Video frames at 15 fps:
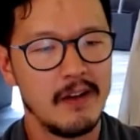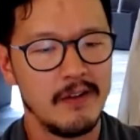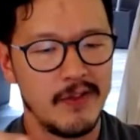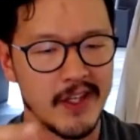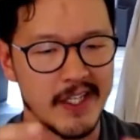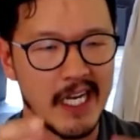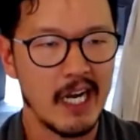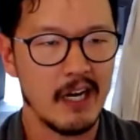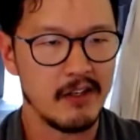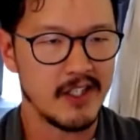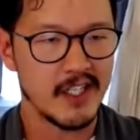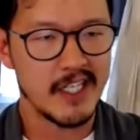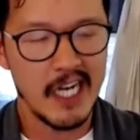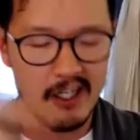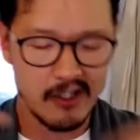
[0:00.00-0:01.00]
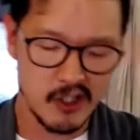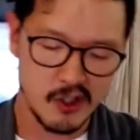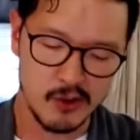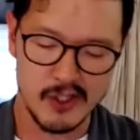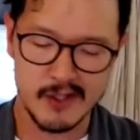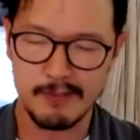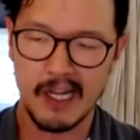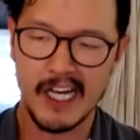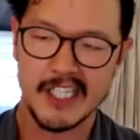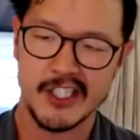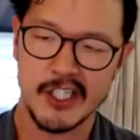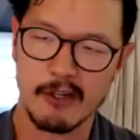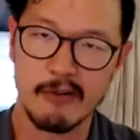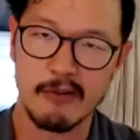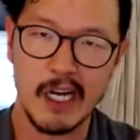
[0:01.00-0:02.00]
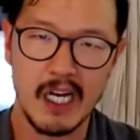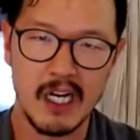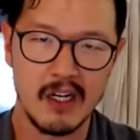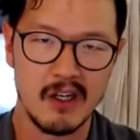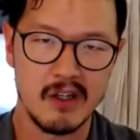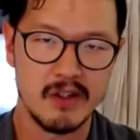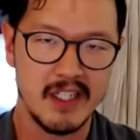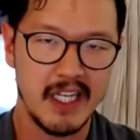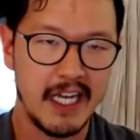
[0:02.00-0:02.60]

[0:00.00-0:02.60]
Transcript: the character the characters were splashing around